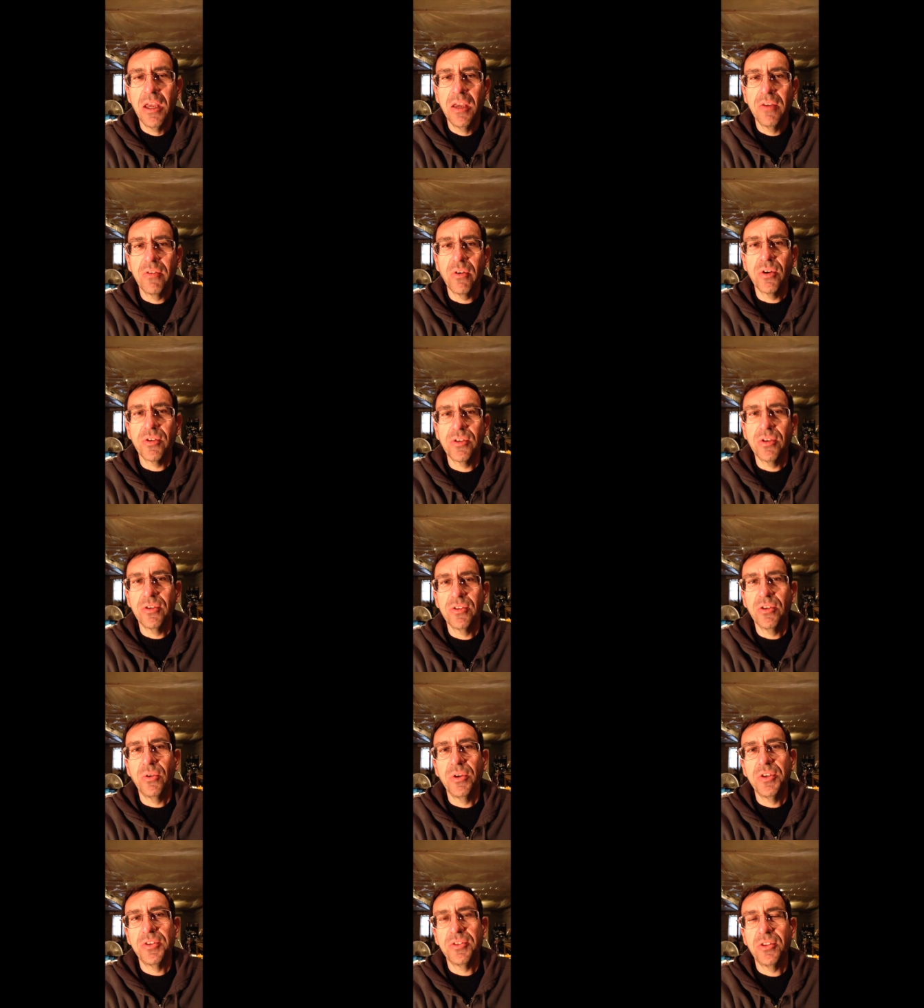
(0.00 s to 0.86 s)
Of course, there's
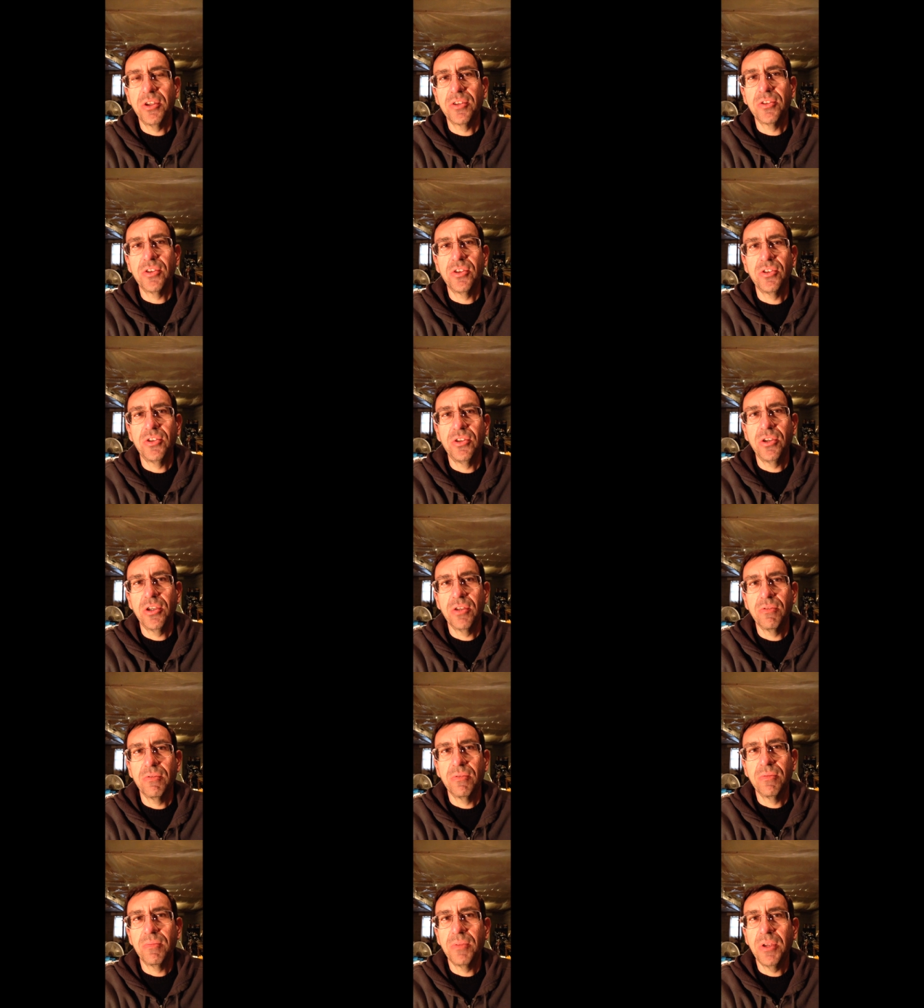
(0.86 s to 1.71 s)
always things that you
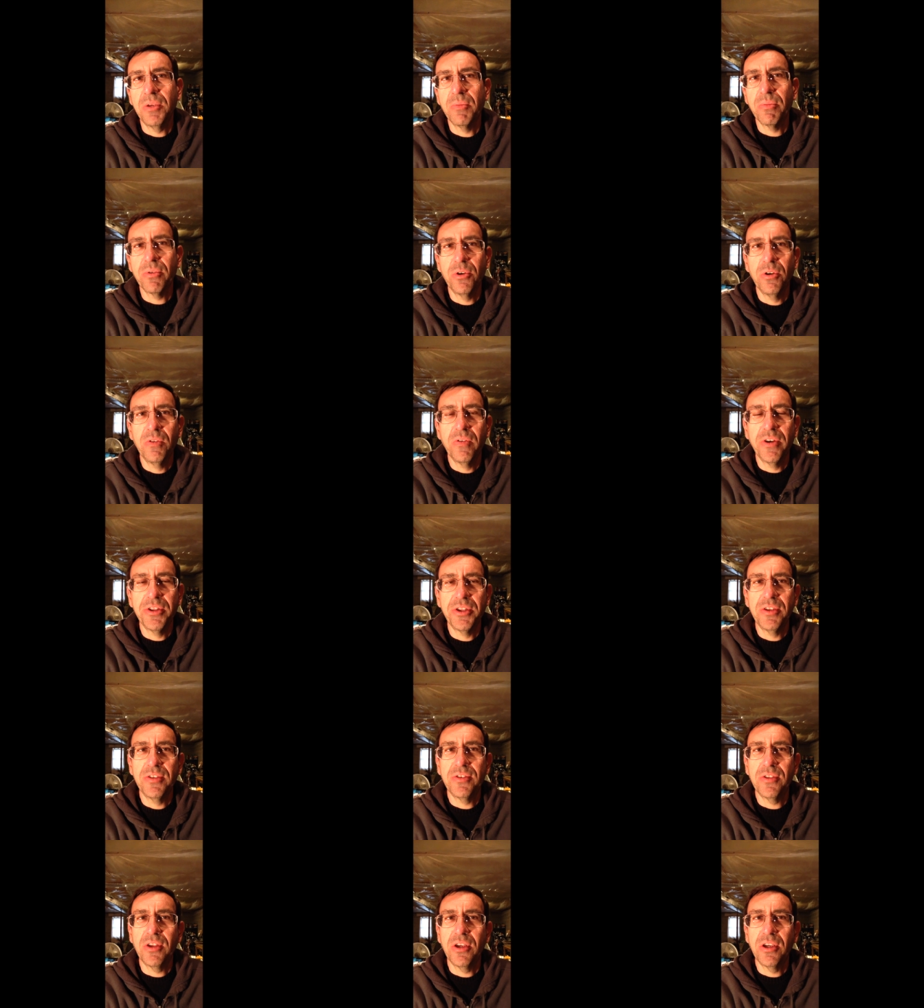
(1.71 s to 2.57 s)
can improve on
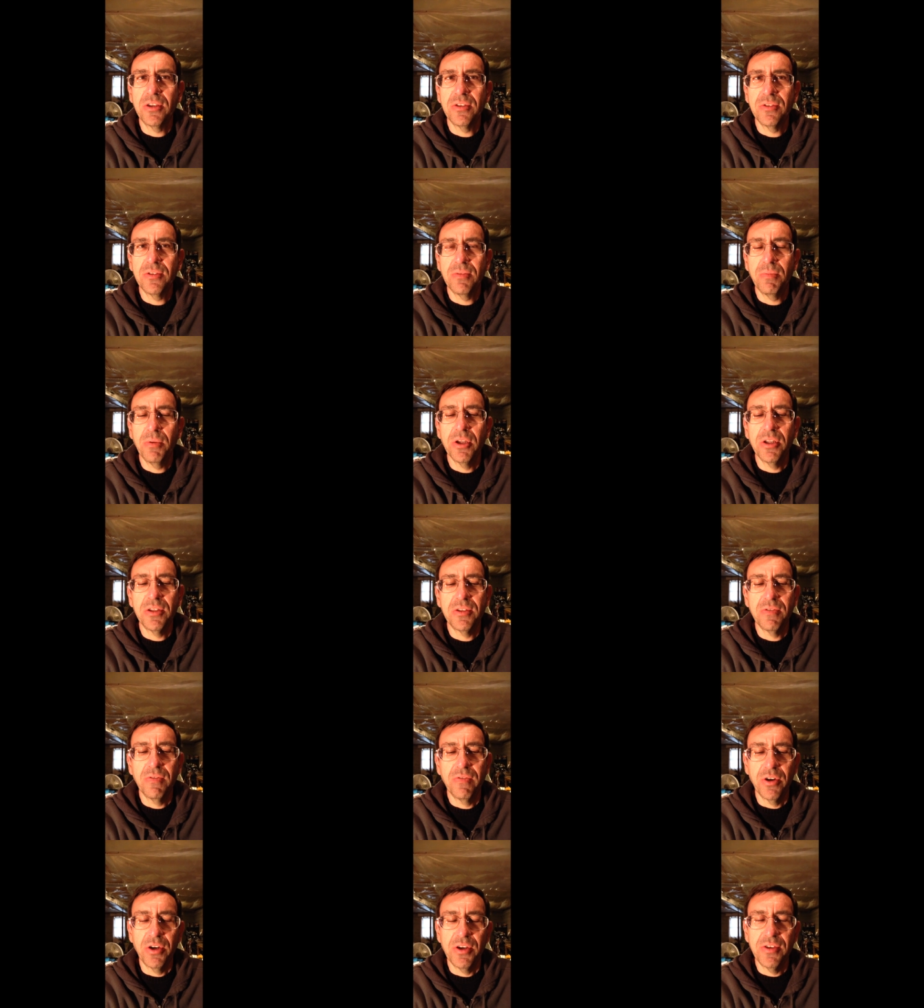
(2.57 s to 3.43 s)
these things, but it's
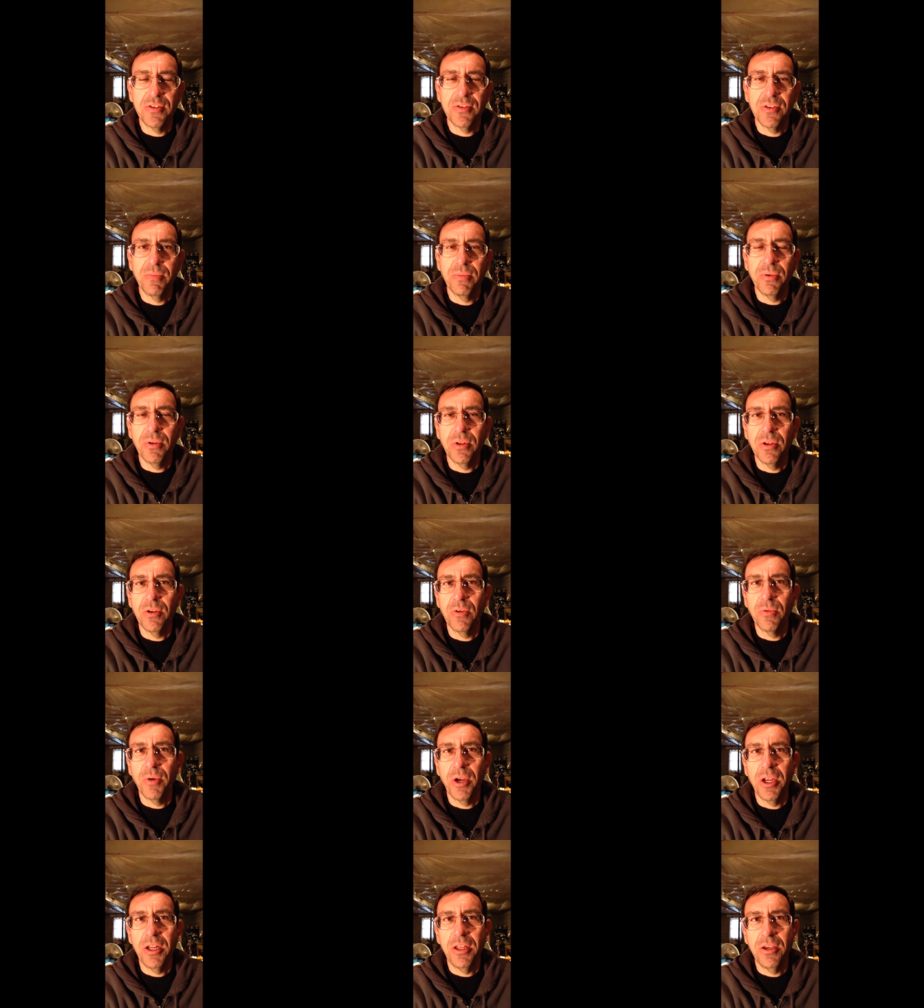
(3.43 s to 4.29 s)
a very simple little
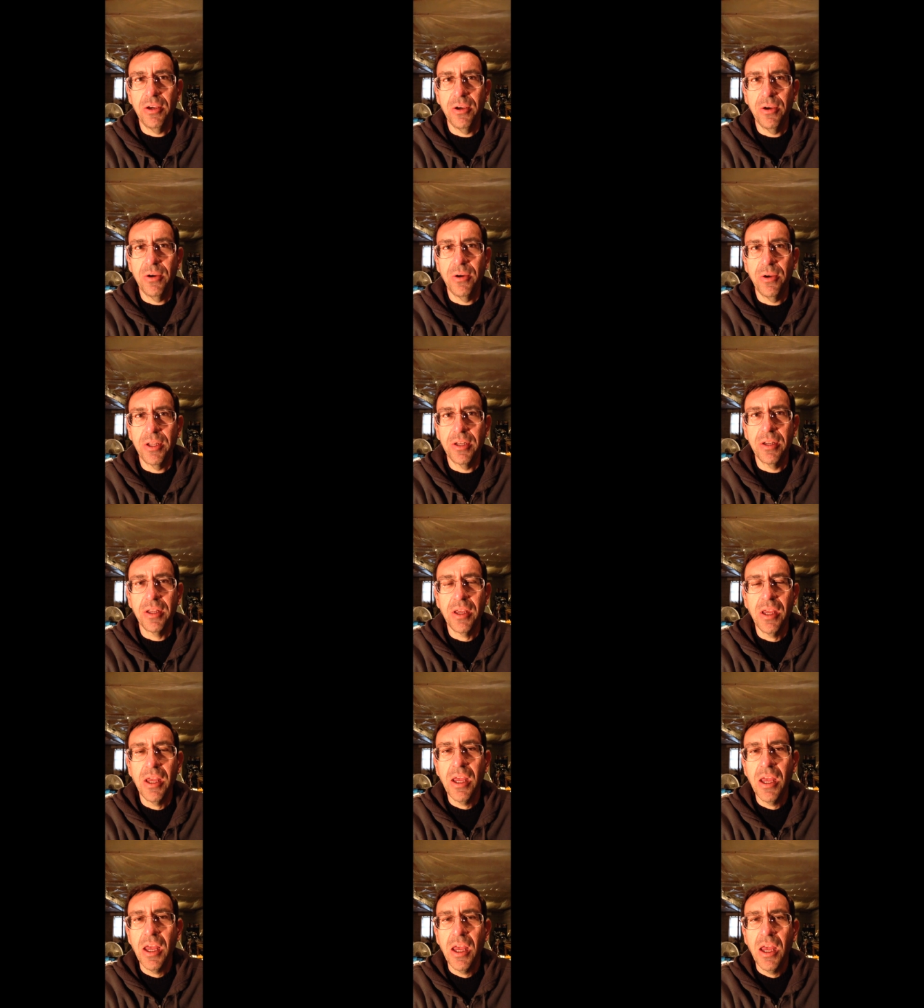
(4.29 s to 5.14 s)
radio, and
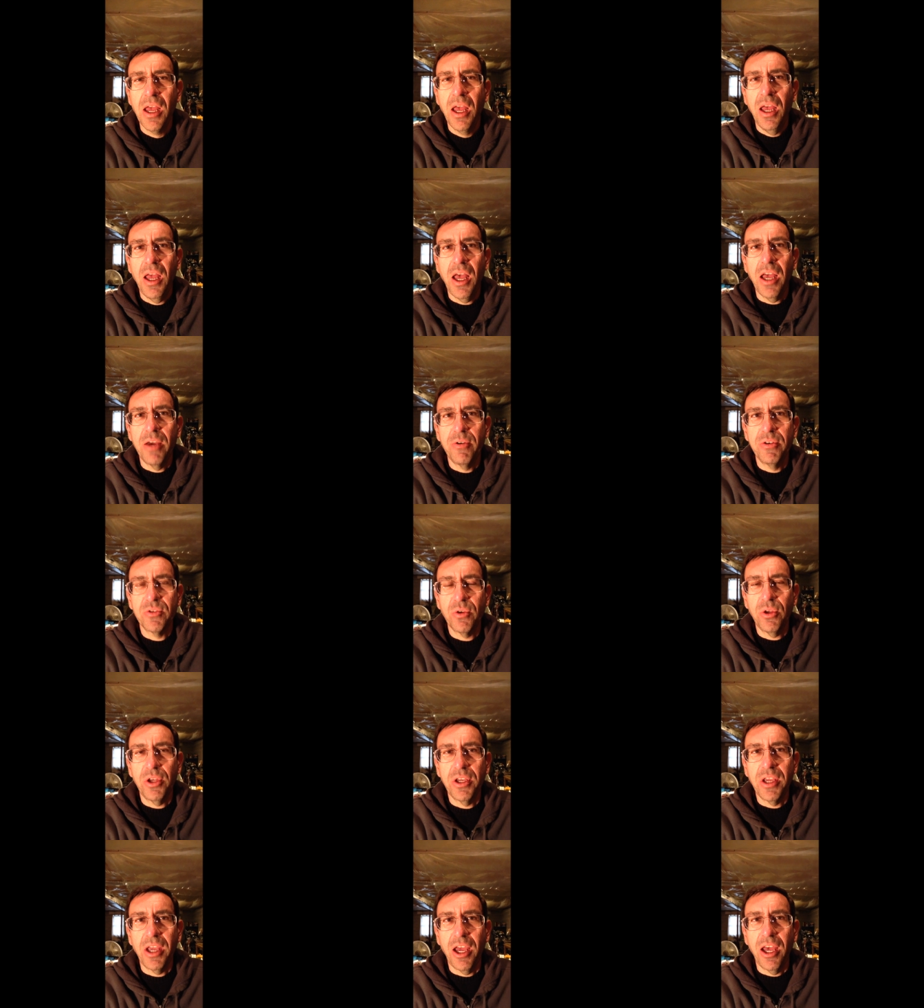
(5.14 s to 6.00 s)
I was
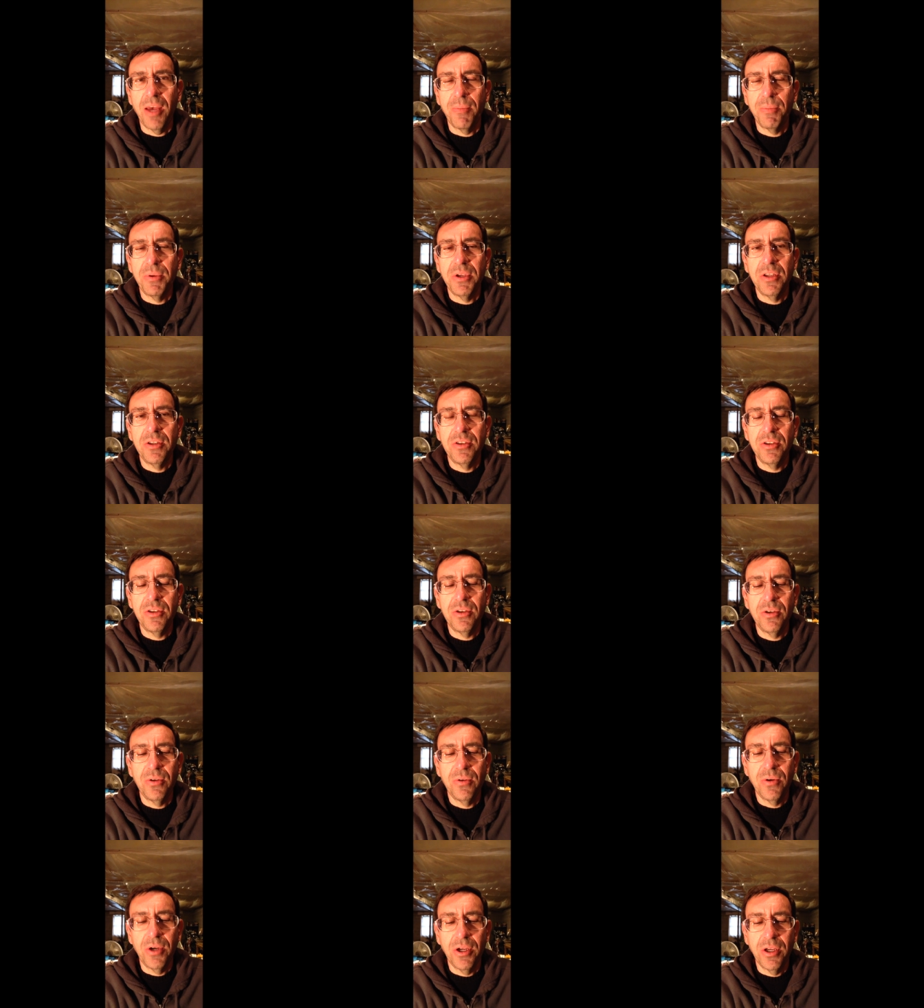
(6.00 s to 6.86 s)
really happy
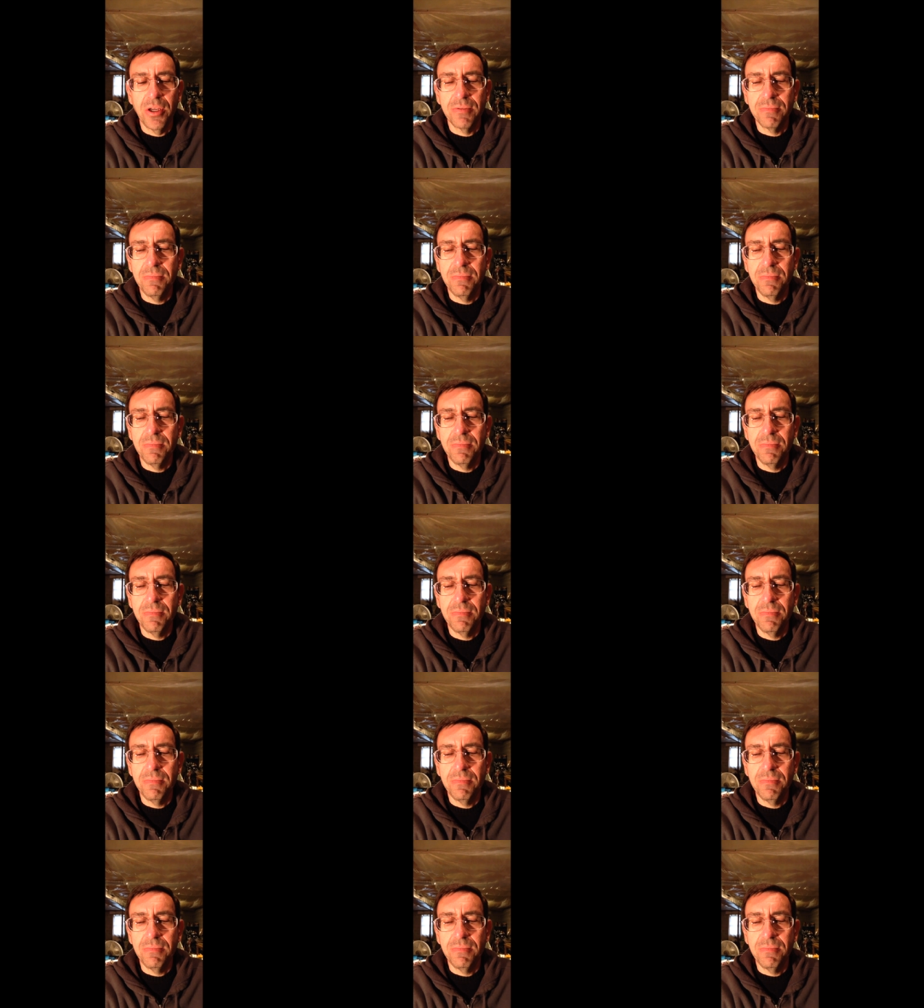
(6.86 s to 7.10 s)
to uh,